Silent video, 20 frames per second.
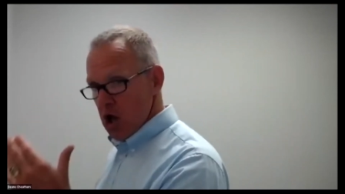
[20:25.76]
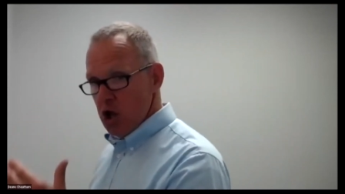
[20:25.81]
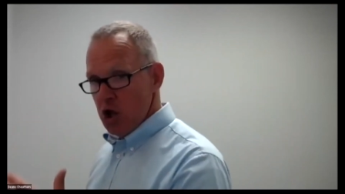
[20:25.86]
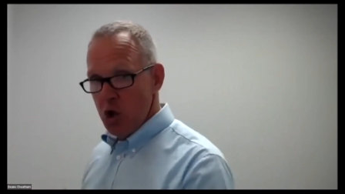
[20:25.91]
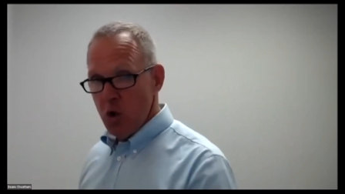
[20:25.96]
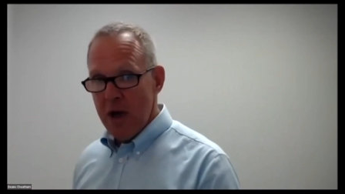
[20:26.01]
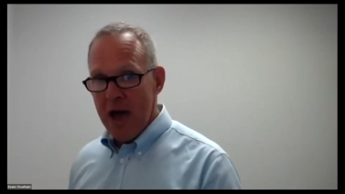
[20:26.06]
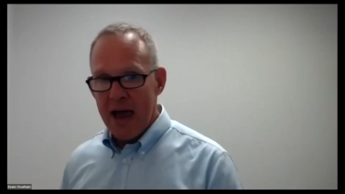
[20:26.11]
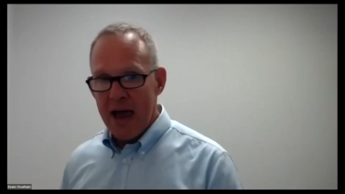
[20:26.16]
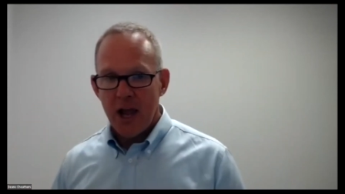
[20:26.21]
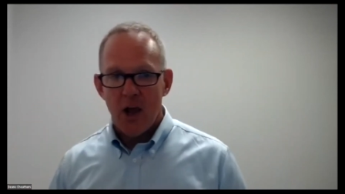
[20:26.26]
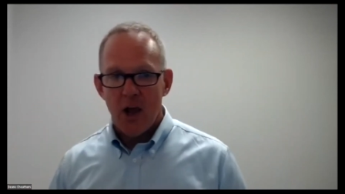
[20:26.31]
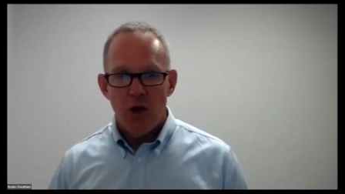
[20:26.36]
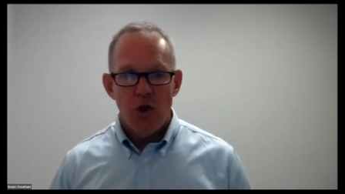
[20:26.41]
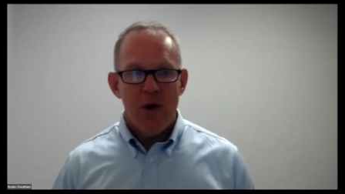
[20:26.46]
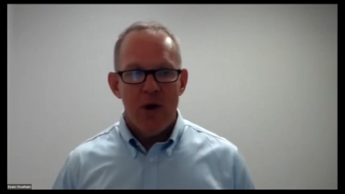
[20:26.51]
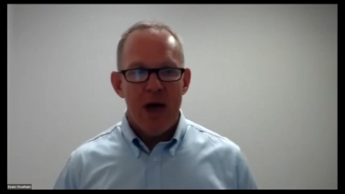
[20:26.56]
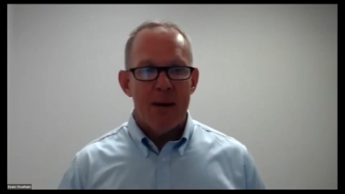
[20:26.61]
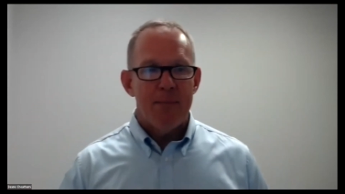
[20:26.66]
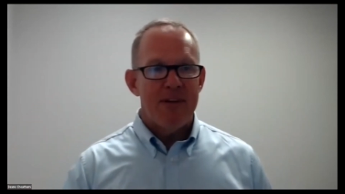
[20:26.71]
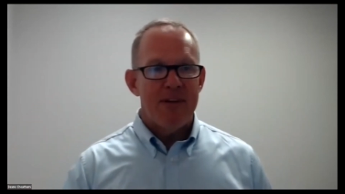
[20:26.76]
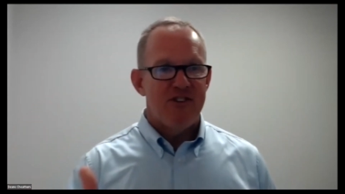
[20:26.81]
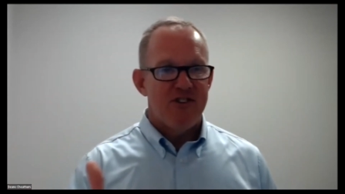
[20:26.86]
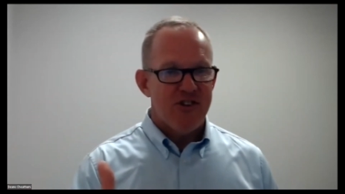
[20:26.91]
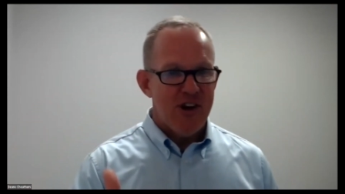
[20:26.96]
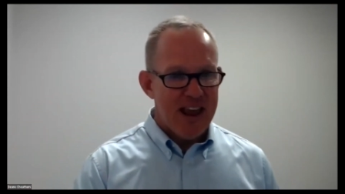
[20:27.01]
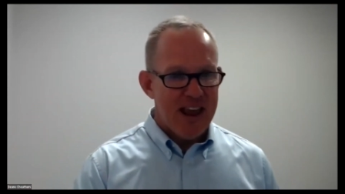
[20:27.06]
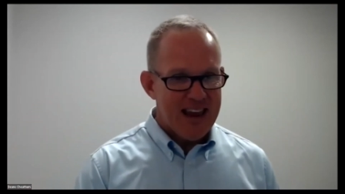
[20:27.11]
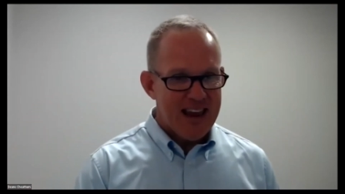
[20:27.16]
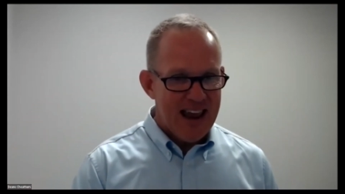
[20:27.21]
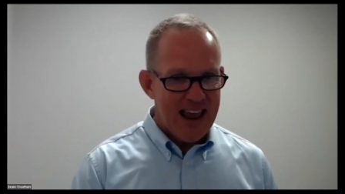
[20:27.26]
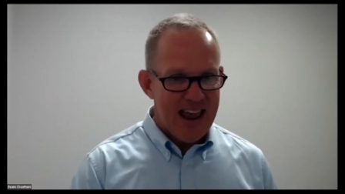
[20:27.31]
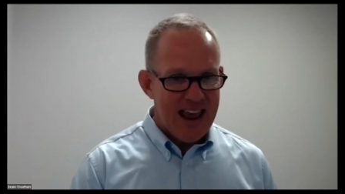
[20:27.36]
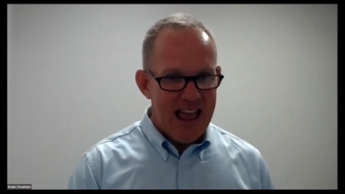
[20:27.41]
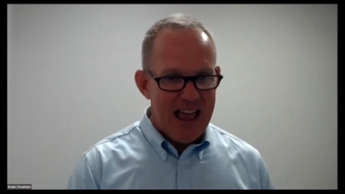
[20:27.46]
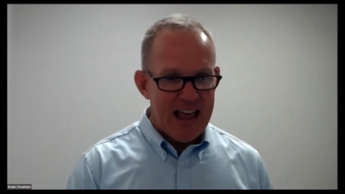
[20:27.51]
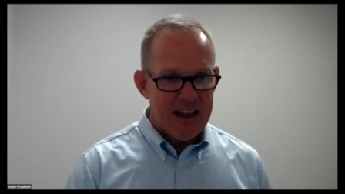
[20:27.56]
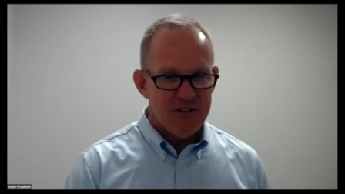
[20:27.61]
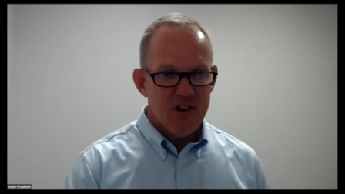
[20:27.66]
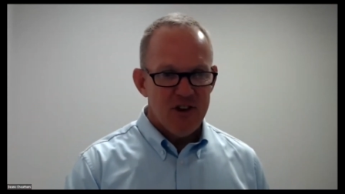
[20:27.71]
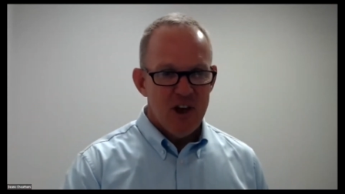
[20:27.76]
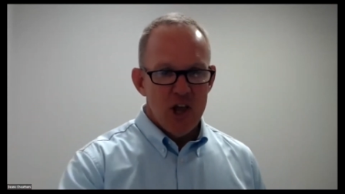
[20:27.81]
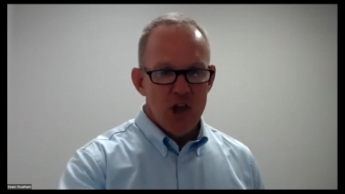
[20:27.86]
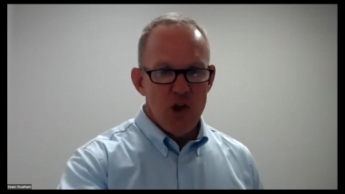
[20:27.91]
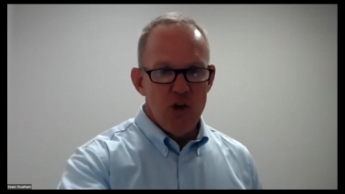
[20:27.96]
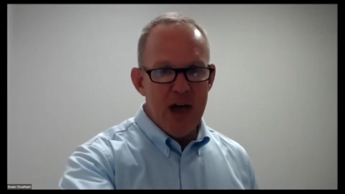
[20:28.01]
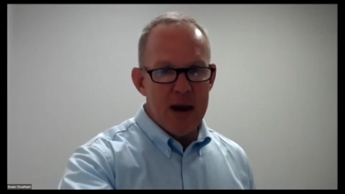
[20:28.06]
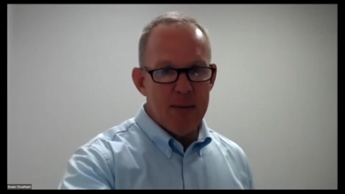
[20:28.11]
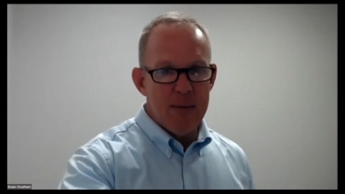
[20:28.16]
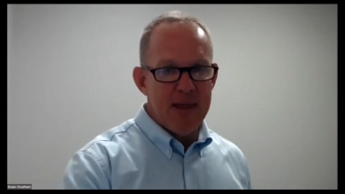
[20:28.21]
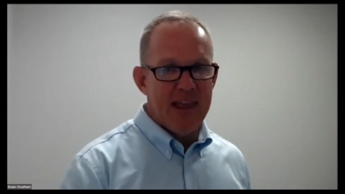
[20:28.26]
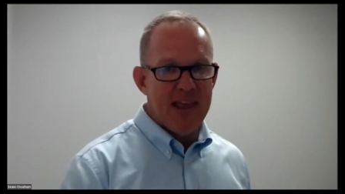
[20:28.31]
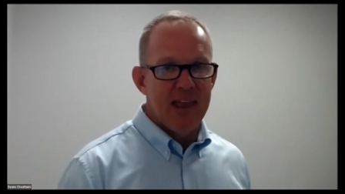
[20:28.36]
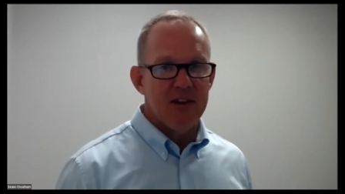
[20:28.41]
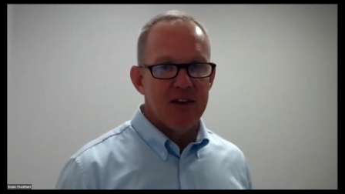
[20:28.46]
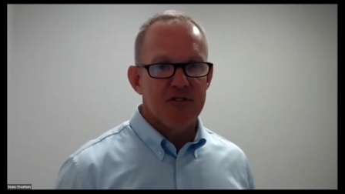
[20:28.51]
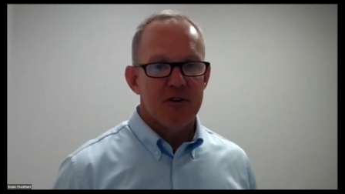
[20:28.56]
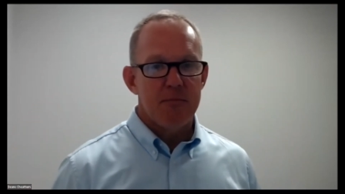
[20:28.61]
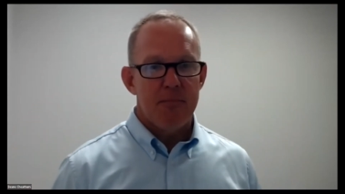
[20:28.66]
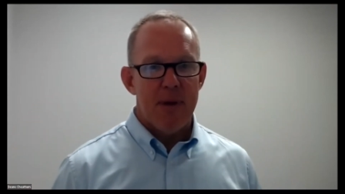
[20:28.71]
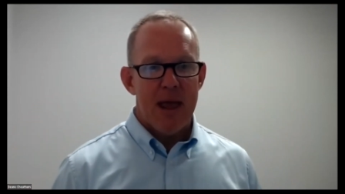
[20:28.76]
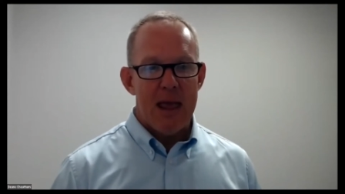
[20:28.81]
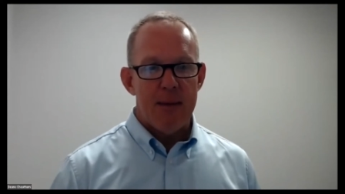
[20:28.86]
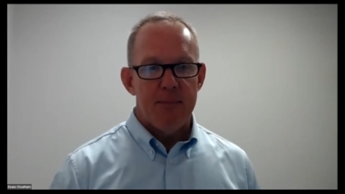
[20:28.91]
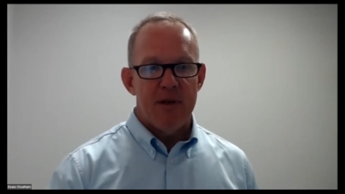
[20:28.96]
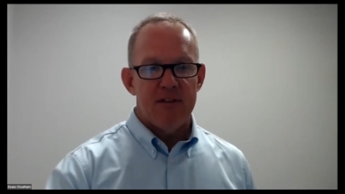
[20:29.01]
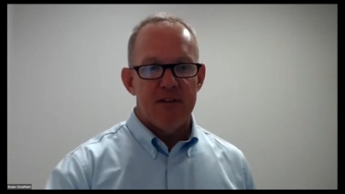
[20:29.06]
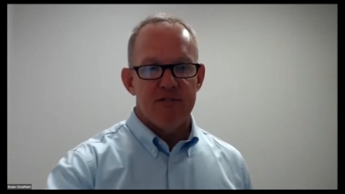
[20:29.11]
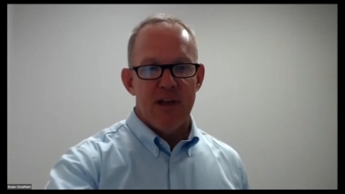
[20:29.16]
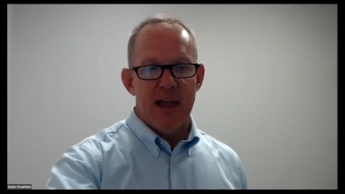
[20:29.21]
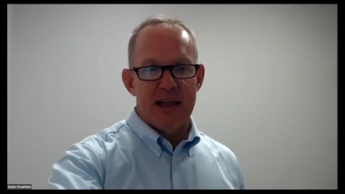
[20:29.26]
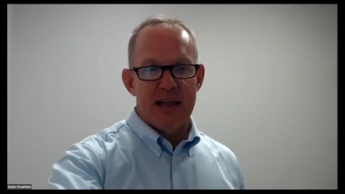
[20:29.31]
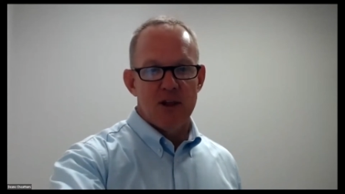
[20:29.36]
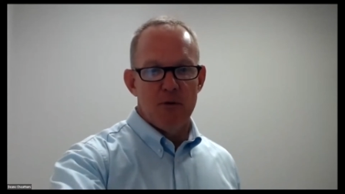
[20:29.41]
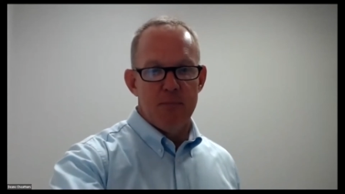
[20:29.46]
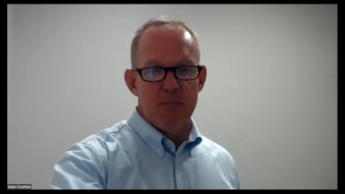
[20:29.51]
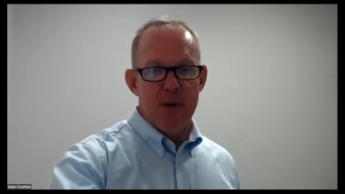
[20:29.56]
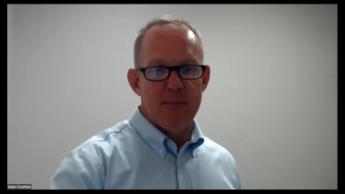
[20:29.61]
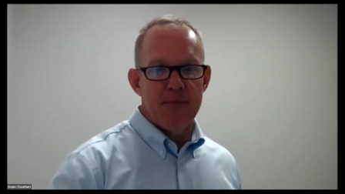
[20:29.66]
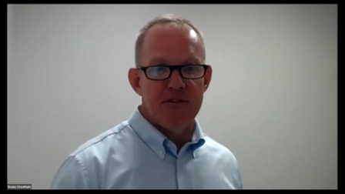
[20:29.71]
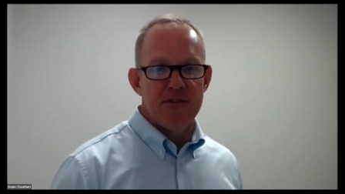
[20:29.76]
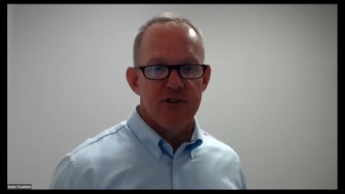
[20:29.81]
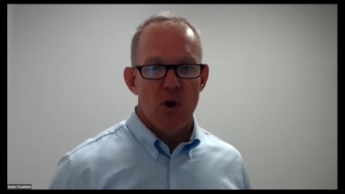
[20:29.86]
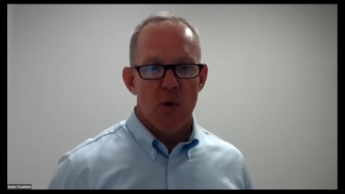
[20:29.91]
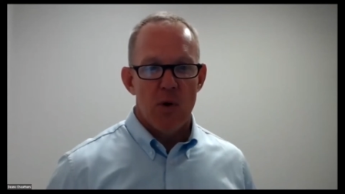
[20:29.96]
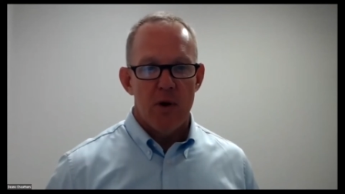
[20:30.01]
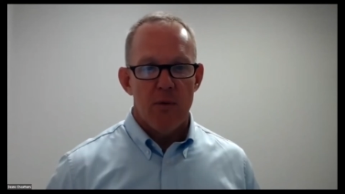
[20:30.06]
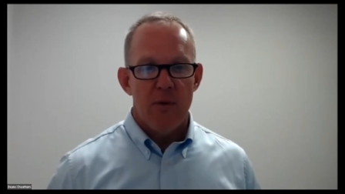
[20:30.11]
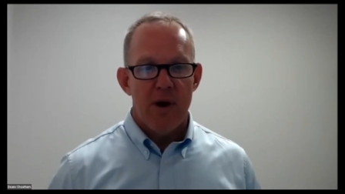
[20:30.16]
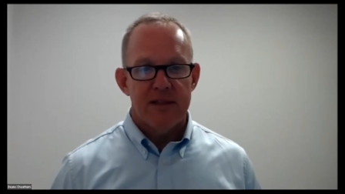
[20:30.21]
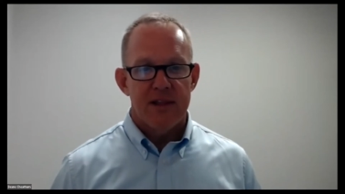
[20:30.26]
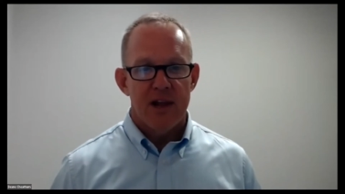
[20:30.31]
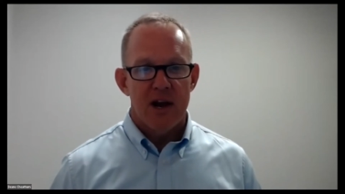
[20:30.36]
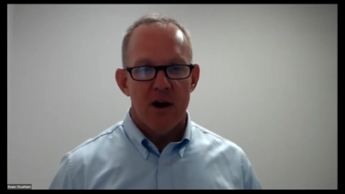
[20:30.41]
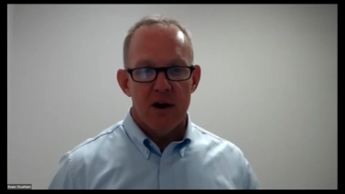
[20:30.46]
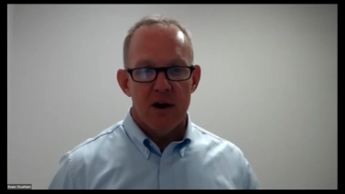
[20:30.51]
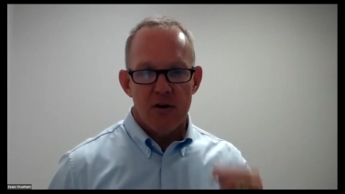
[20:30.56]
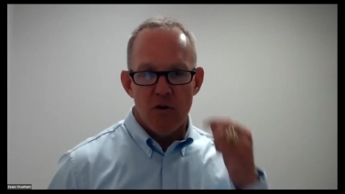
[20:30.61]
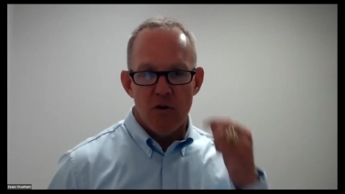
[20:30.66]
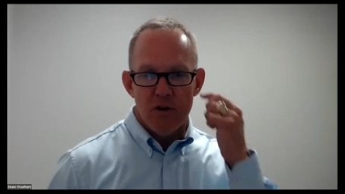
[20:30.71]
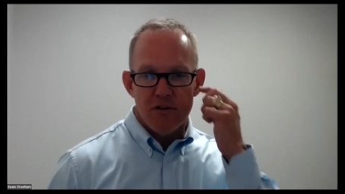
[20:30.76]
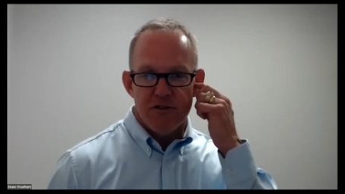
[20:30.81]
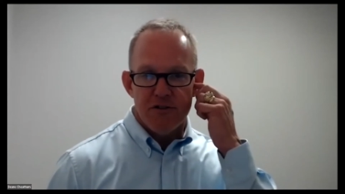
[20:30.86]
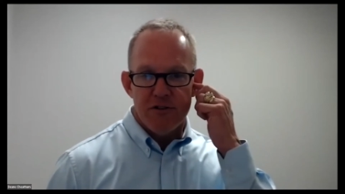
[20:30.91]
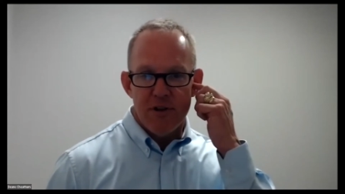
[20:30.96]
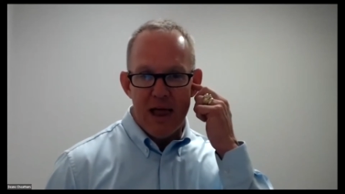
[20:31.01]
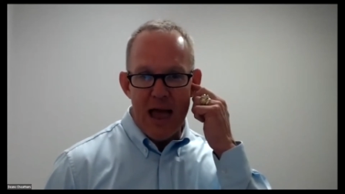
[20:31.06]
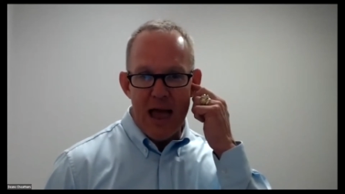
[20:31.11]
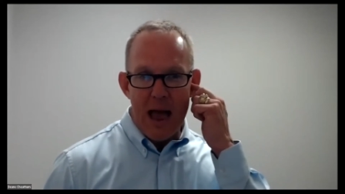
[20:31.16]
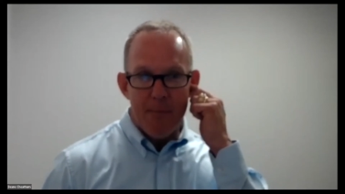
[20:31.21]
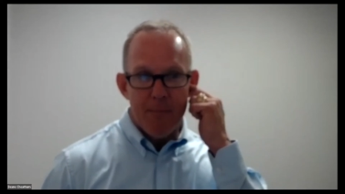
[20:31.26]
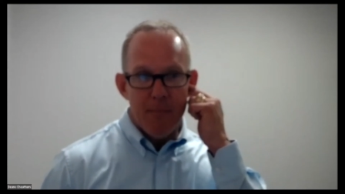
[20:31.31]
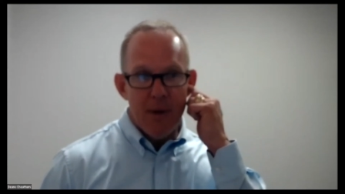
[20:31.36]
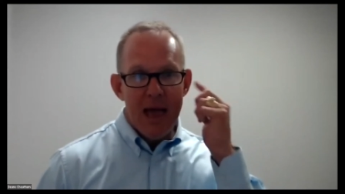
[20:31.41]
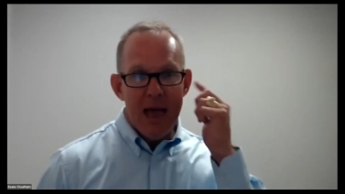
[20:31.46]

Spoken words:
You gotta be shaking hands. You gotta be kissing babies like little baby Zoe right there in Chris's lap.